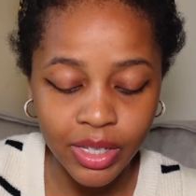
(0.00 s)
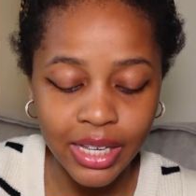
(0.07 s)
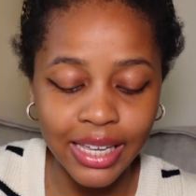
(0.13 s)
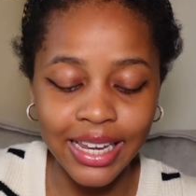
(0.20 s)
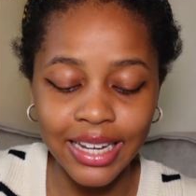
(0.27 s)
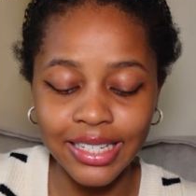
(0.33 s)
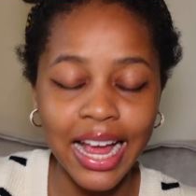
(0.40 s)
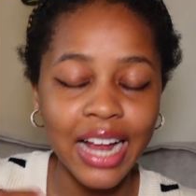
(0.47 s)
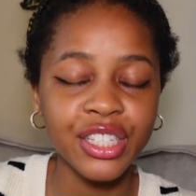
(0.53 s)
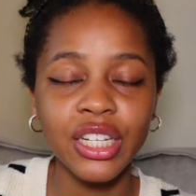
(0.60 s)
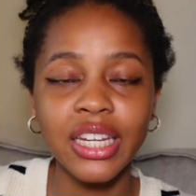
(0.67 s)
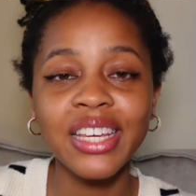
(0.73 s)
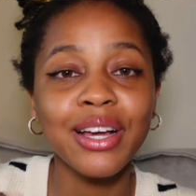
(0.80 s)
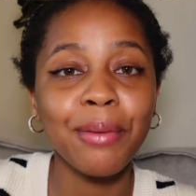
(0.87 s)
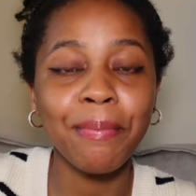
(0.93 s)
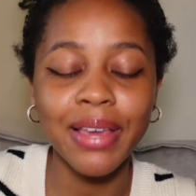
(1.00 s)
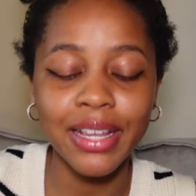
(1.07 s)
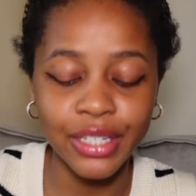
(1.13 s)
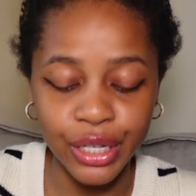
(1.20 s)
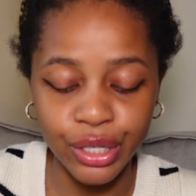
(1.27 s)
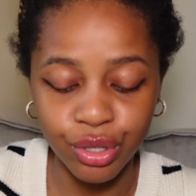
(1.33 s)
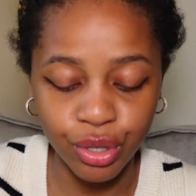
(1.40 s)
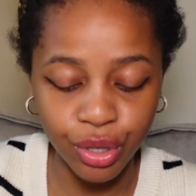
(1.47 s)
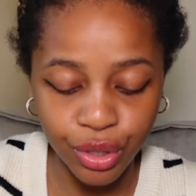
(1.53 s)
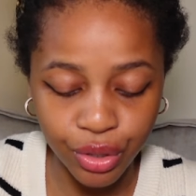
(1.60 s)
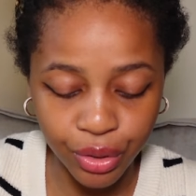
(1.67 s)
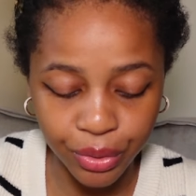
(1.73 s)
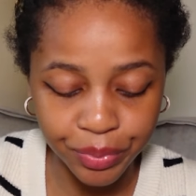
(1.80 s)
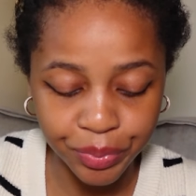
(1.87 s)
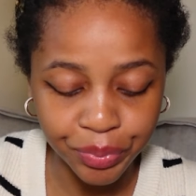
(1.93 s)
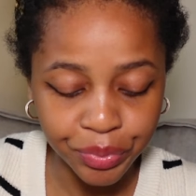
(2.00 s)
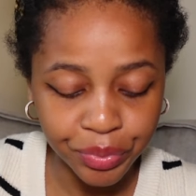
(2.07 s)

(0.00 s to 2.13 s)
He's actually committed to you.